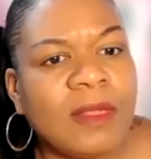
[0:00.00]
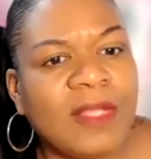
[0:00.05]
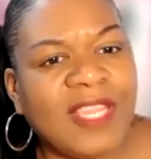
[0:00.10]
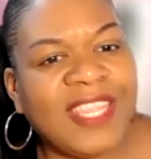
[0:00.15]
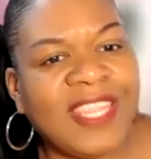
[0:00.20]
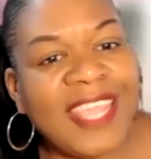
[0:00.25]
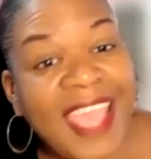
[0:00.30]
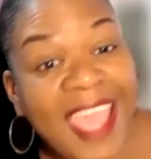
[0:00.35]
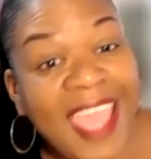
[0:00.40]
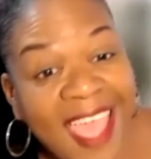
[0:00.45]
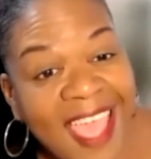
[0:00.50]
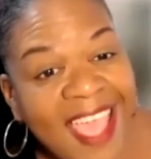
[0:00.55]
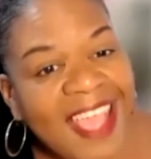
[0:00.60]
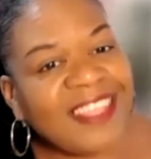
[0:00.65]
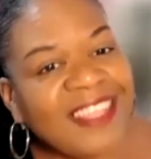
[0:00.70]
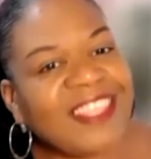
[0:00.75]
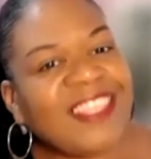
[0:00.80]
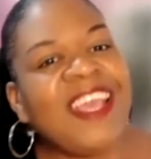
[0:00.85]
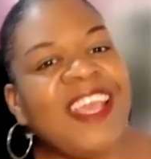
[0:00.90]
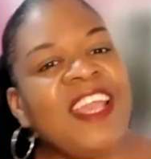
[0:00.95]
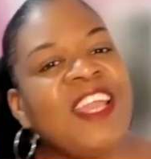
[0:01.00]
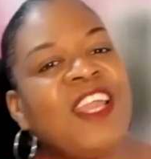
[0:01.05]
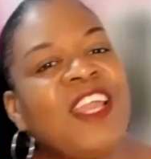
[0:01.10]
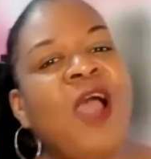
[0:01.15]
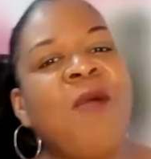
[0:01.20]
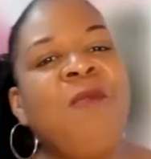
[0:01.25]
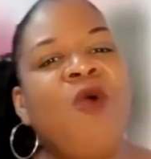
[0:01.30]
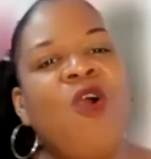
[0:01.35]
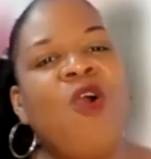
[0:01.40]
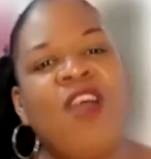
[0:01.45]
Yes.
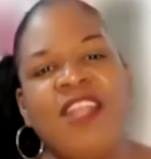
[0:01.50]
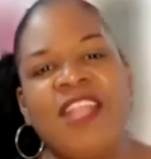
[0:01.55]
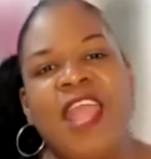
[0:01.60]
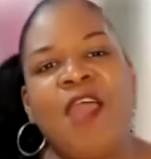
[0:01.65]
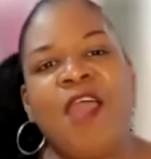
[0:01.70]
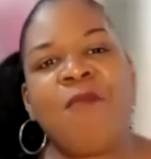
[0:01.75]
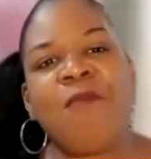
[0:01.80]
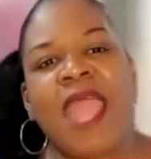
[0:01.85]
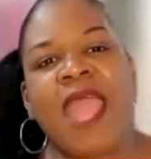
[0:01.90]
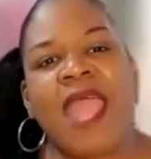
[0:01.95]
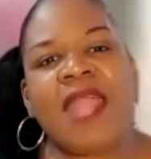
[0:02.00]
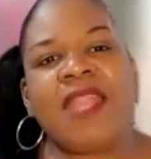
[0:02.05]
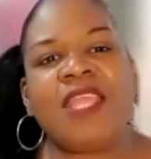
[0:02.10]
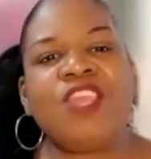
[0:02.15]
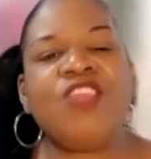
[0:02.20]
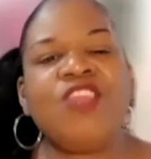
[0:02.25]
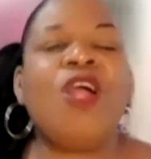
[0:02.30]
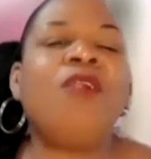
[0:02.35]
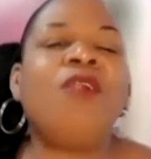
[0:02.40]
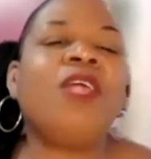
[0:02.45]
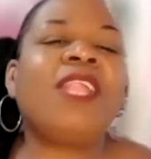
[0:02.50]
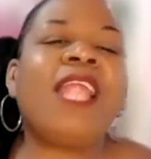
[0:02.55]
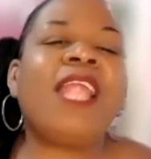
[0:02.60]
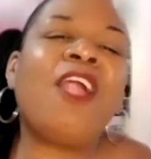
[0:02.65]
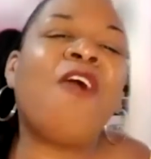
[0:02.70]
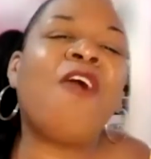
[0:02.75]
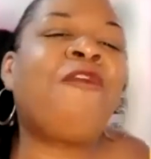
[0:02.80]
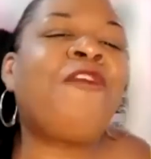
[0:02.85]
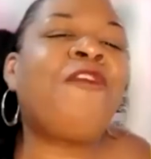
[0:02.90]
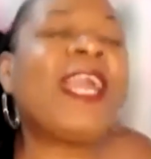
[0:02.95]
Come on now, Maddie. You don't
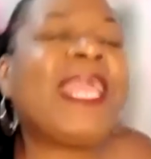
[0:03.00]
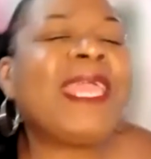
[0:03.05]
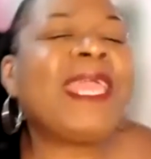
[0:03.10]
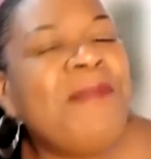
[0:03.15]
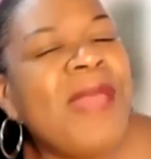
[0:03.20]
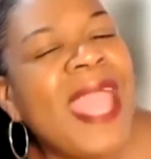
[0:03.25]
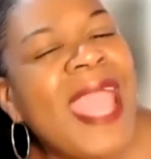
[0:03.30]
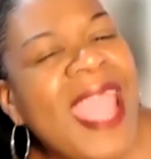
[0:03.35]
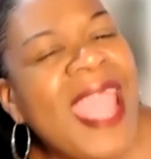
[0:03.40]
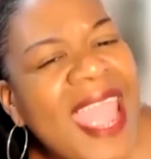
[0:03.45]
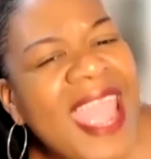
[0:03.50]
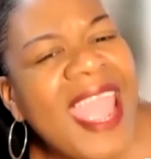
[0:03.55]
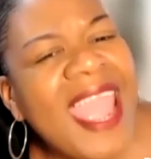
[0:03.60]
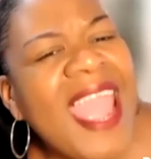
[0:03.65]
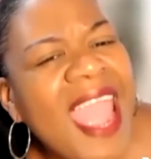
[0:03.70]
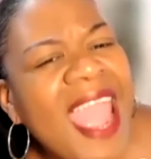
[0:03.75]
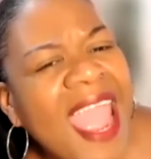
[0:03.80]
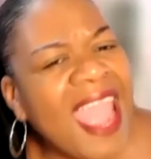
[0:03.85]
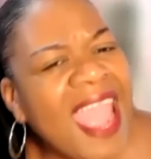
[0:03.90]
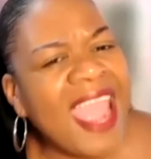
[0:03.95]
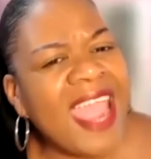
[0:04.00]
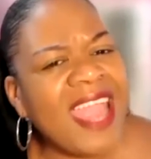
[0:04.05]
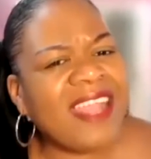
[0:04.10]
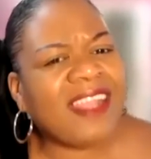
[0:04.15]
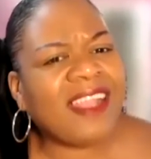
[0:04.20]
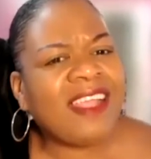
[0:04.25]
look like no fucking man.